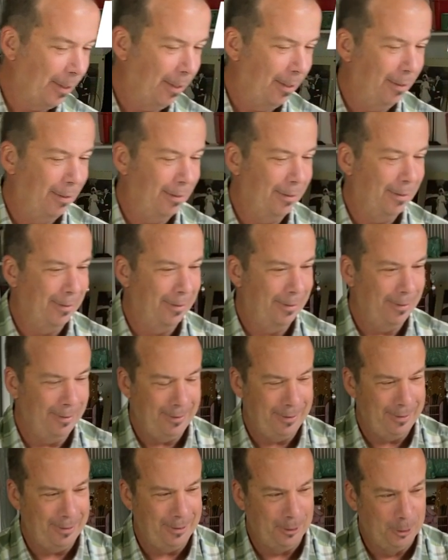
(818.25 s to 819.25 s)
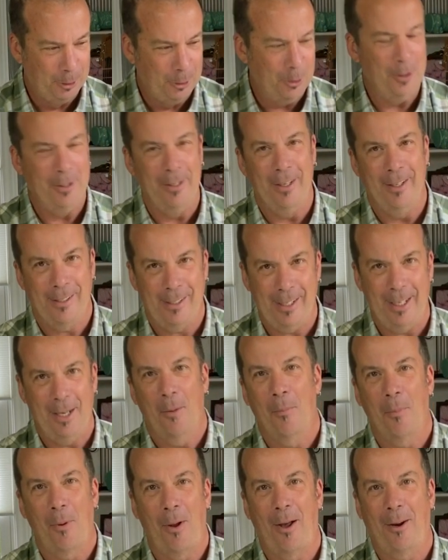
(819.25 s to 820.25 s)
uh, goodness in a
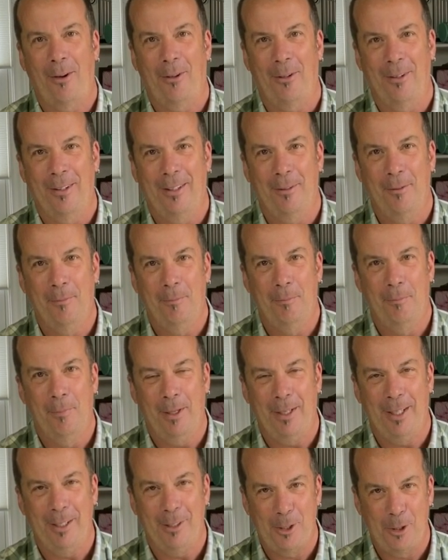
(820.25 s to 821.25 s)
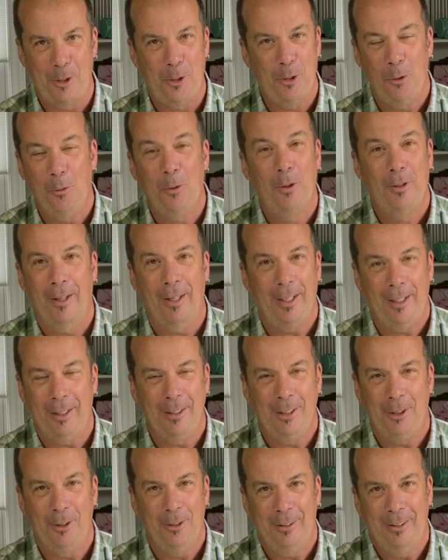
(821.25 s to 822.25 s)
bottle, but it's too
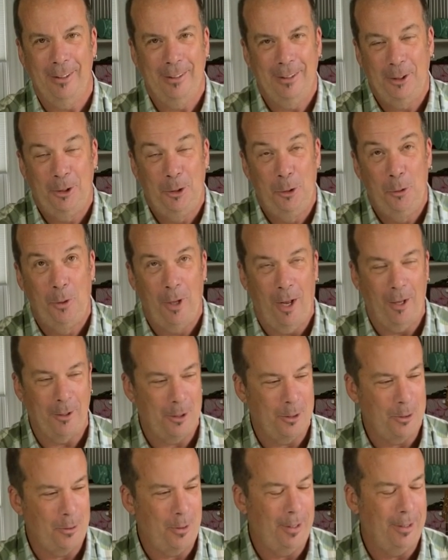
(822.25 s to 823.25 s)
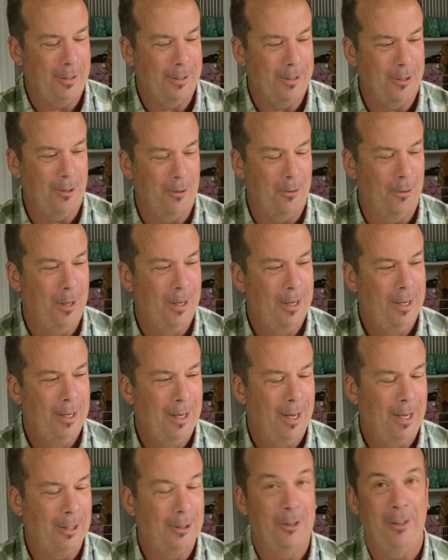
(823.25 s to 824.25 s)
it's too concentrated, so
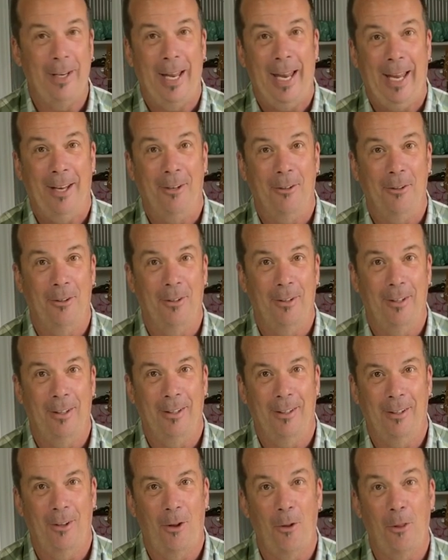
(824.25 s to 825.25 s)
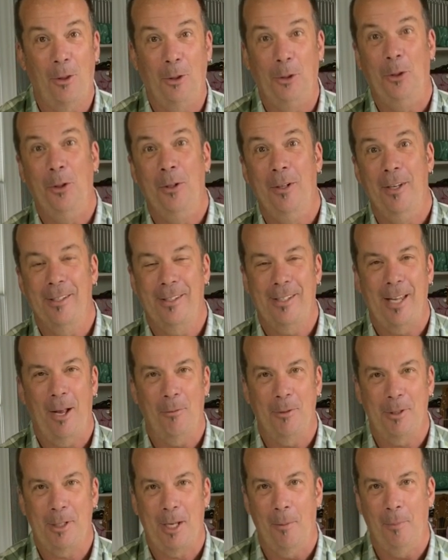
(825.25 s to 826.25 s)
I couldn't handle uh, all the goodness that
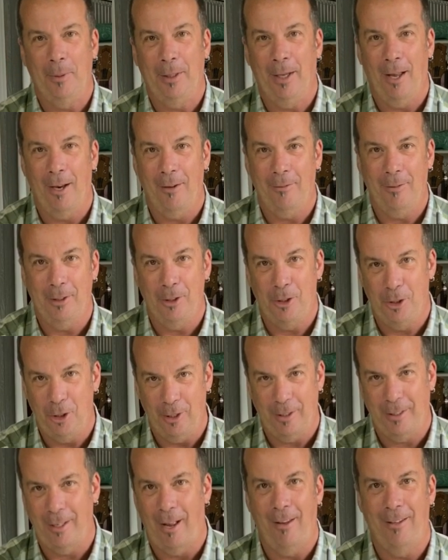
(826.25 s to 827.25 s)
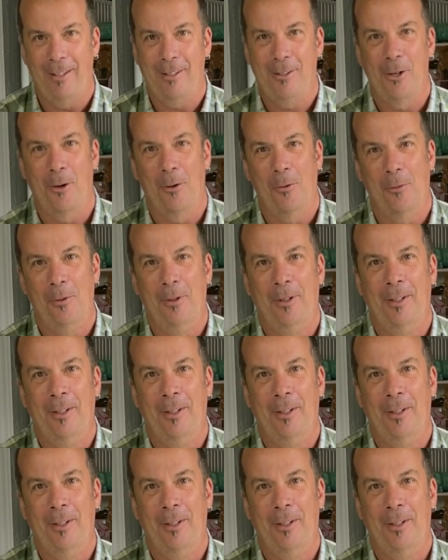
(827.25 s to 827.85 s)
was coming out of it just on its own.